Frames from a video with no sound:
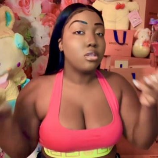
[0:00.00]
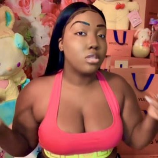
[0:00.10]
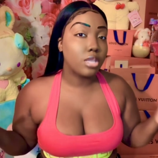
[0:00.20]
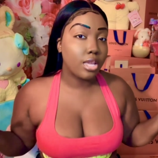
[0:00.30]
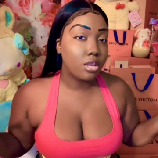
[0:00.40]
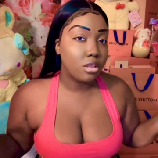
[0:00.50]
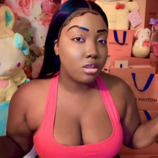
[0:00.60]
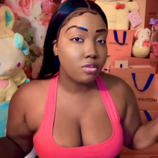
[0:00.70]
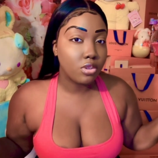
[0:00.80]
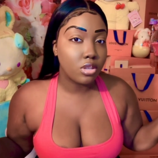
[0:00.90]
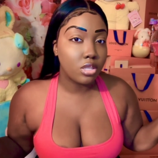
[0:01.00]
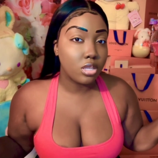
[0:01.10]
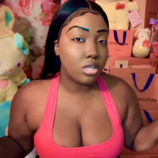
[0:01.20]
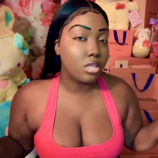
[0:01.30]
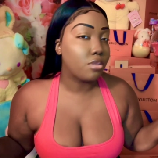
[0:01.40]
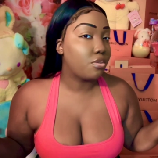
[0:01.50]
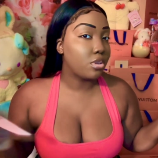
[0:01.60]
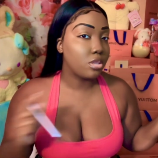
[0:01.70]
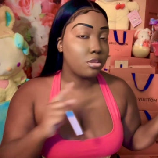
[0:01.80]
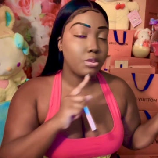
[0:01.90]
So I don't know if you can see a
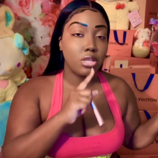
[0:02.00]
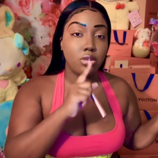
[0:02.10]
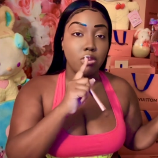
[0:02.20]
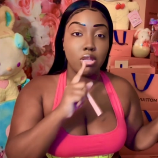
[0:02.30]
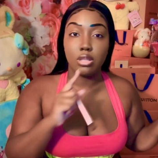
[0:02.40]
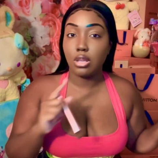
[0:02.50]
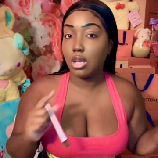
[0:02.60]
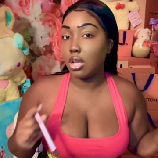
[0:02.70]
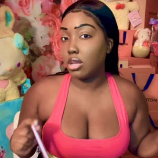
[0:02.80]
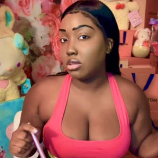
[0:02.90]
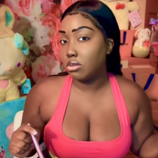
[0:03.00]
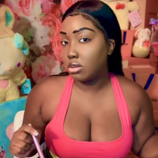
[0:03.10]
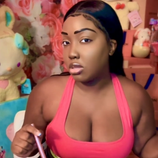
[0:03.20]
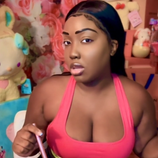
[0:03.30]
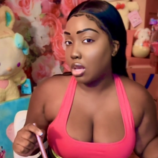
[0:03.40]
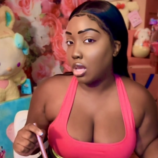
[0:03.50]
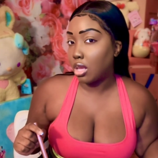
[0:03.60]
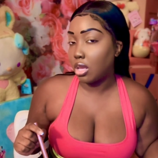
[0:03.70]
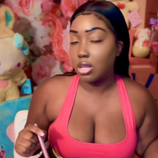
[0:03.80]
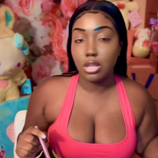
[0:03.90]
difference between the contour
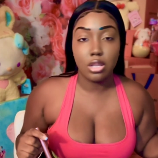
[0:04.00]
side and the